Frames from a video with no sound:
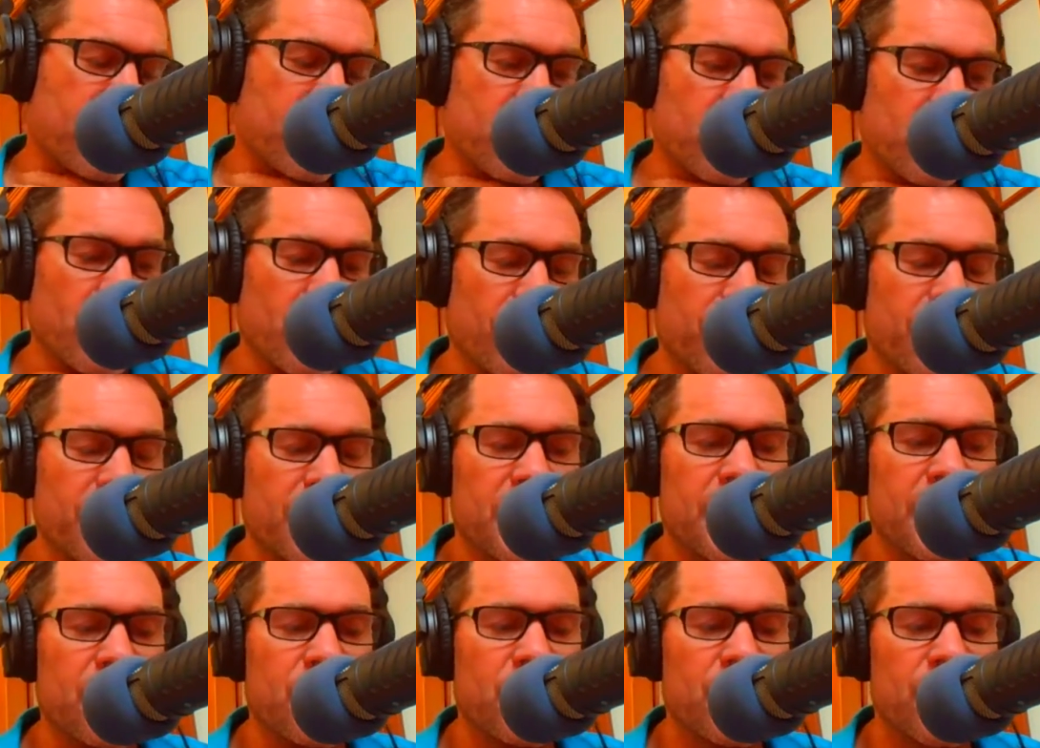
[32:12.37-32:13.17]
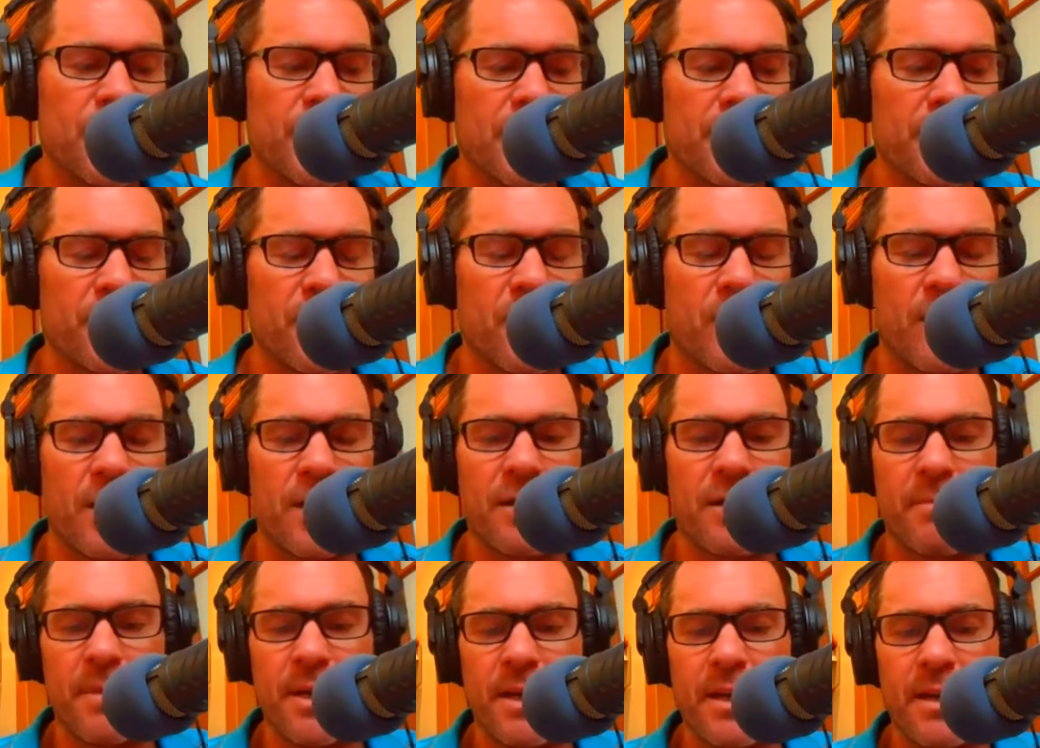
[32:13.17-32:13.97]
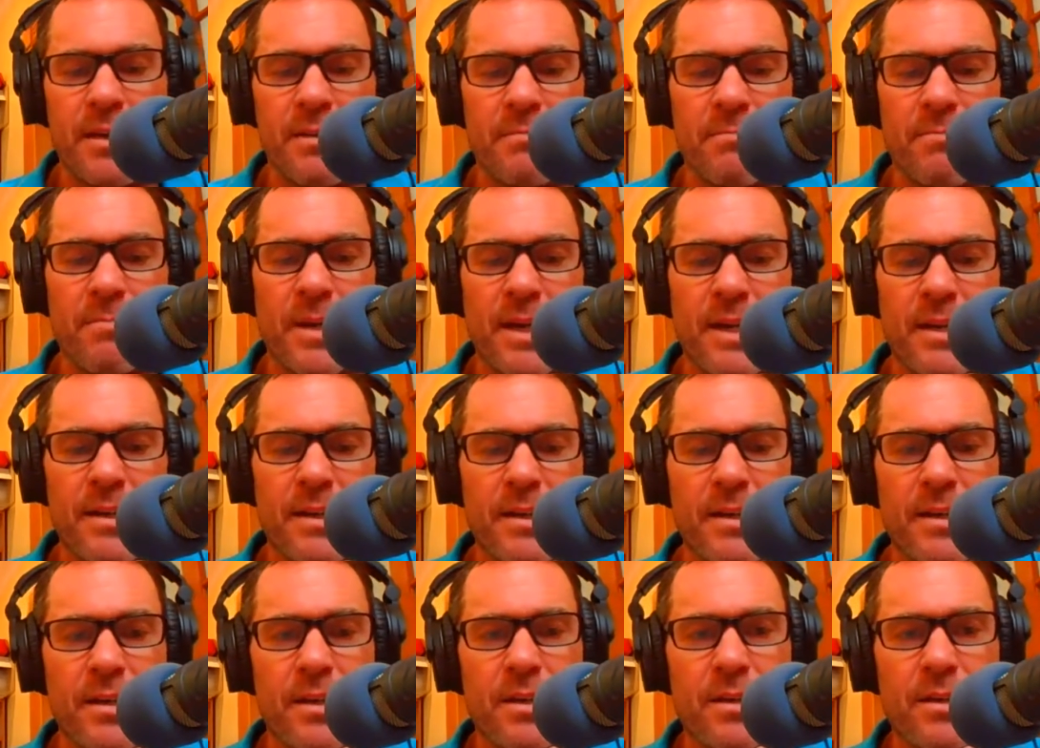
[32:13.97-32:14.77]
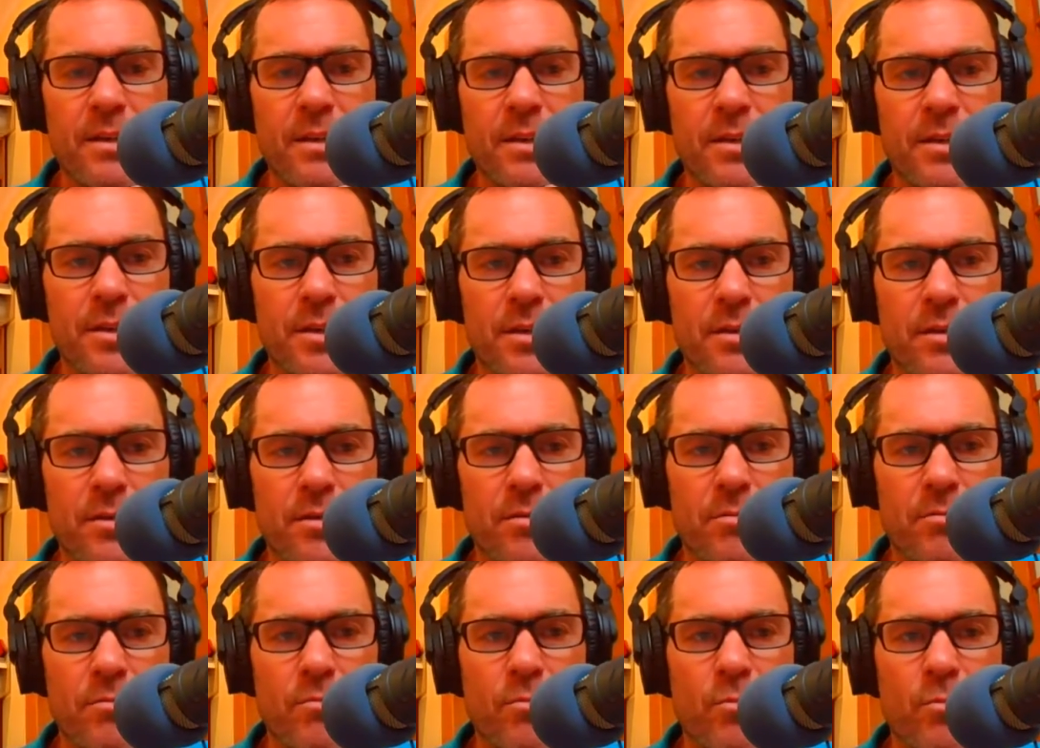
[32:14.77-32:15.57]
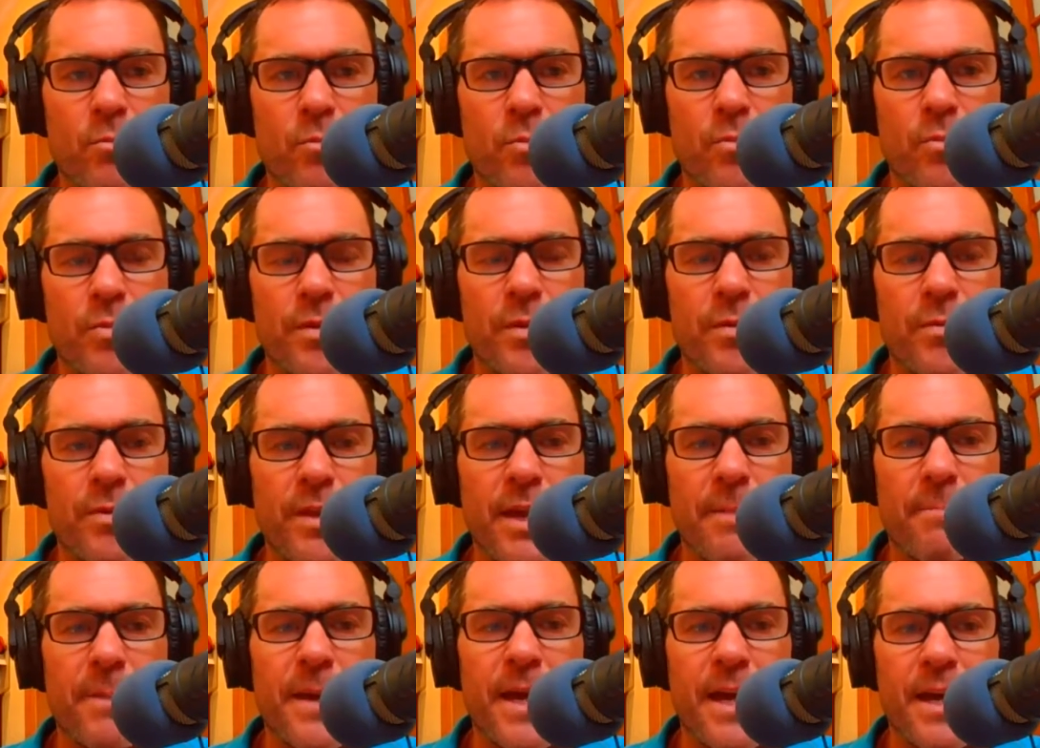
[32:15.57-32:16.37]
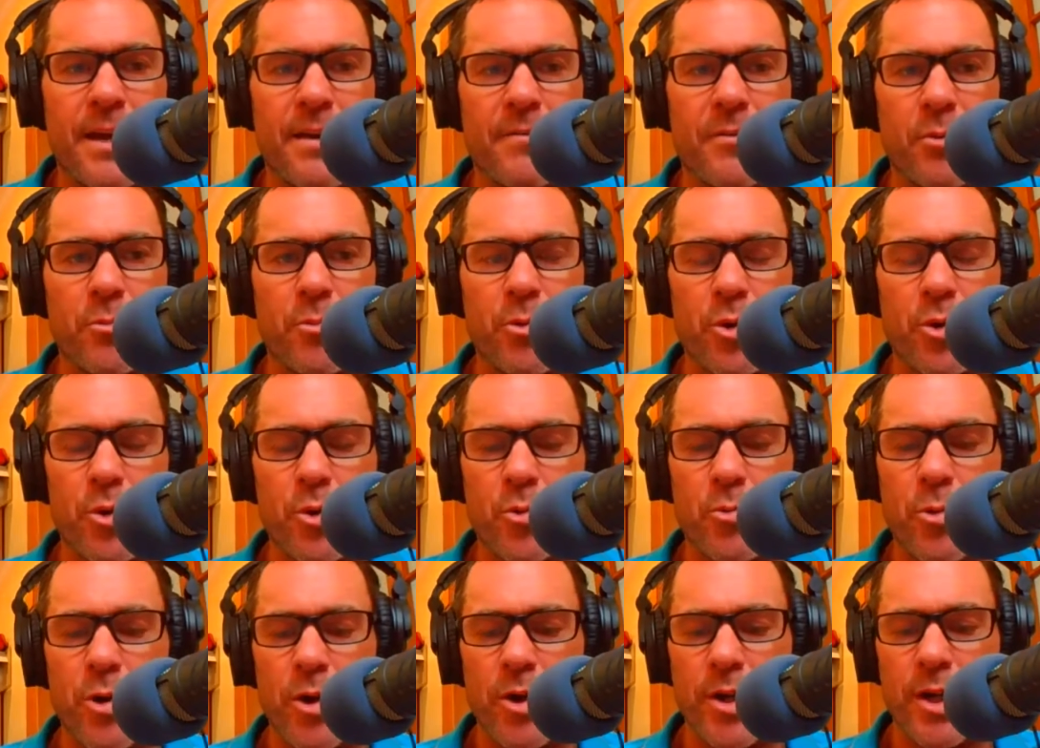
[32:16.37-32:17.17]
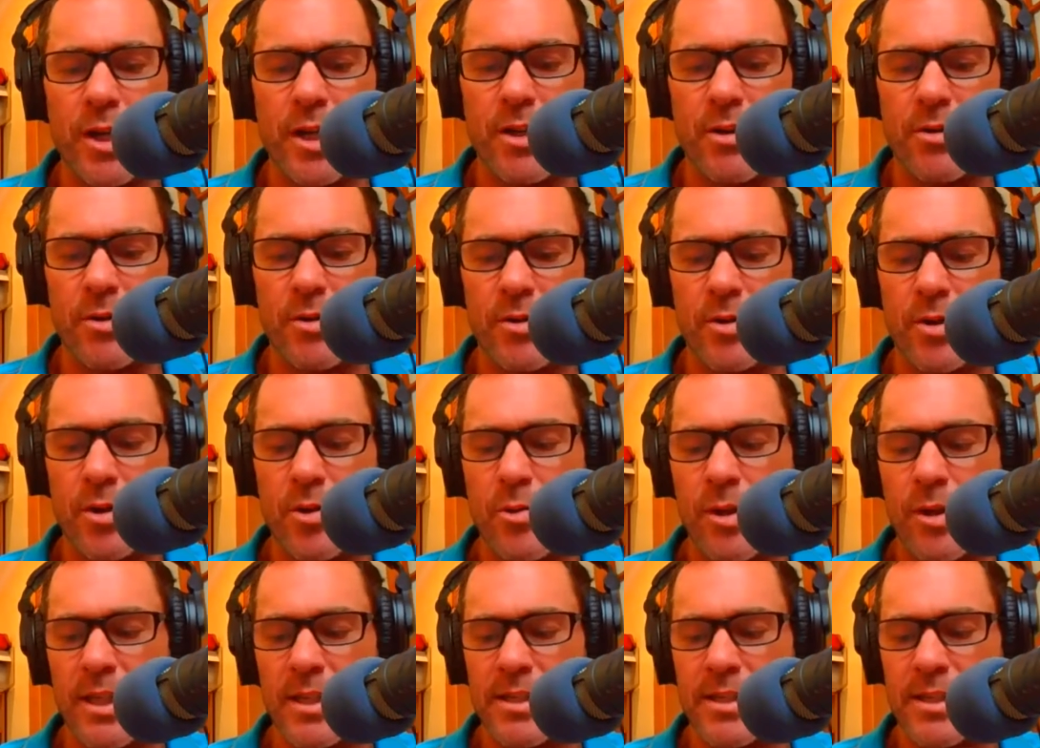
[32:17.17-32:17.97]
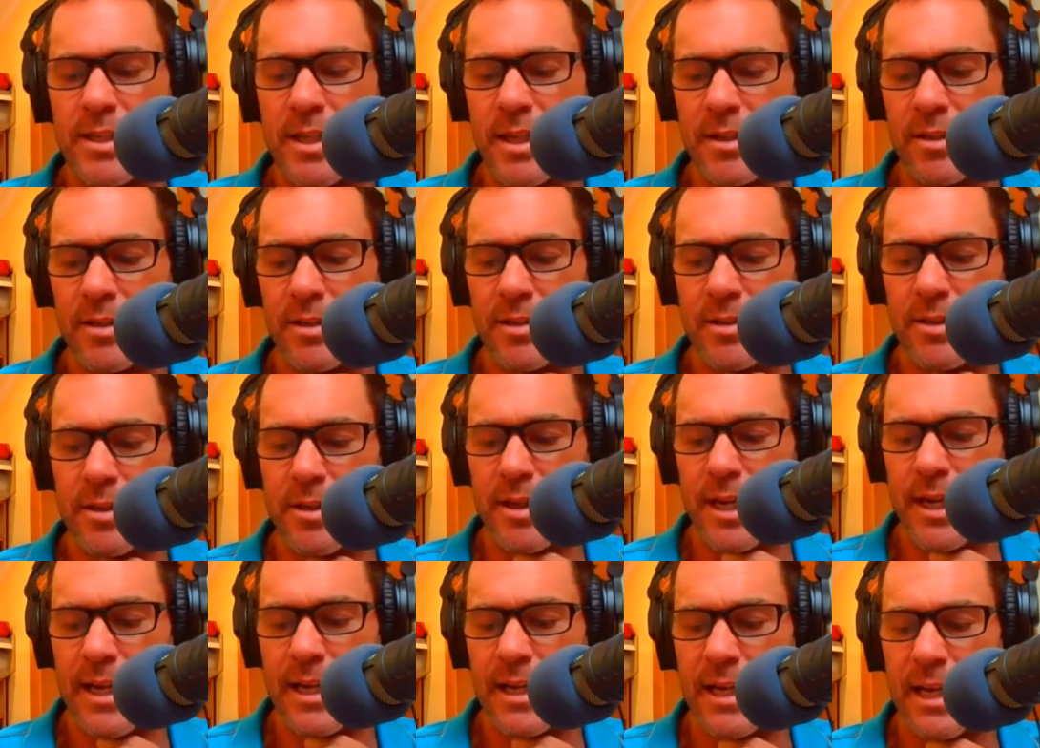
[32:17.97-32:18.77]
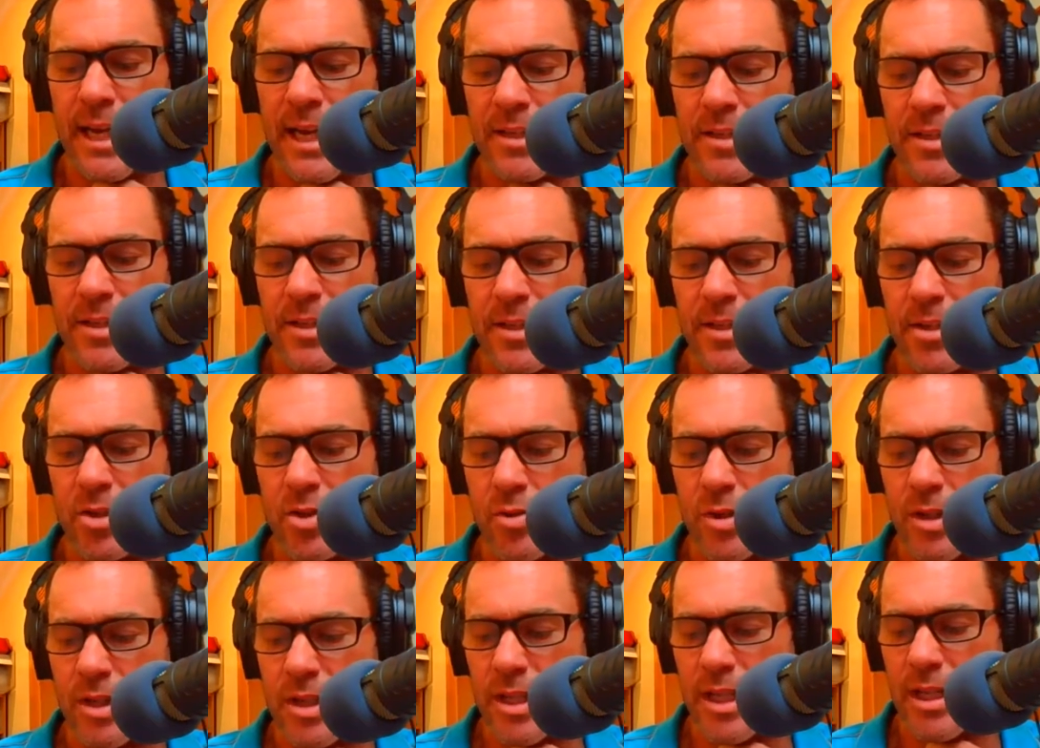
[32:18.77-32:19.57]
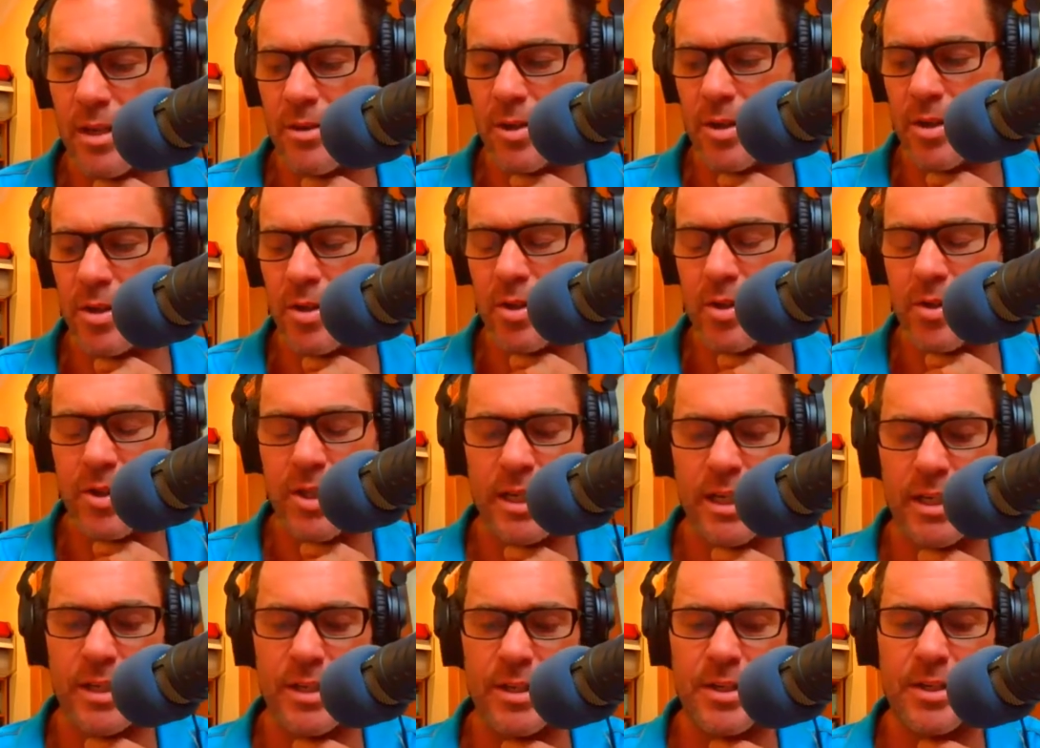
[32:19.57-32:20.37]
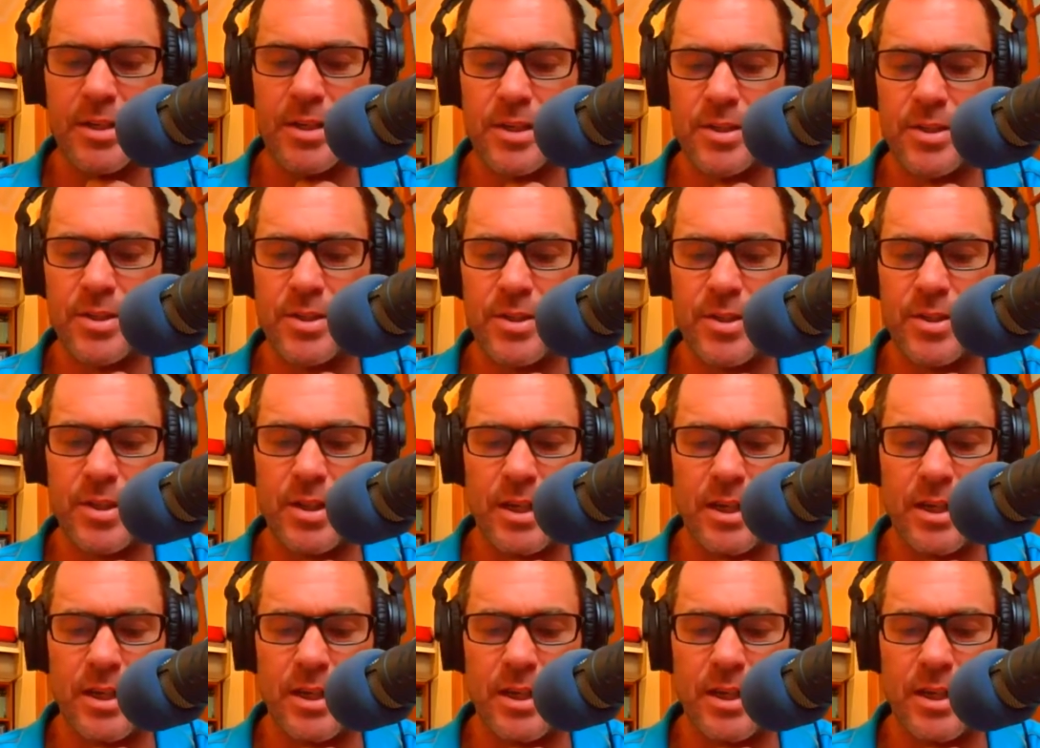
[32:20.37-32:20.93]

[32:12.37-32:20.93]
Obviously New Zealand Ironman, but that part of the world, Wanaka and the Queenstown Lakes District here in New Zealand is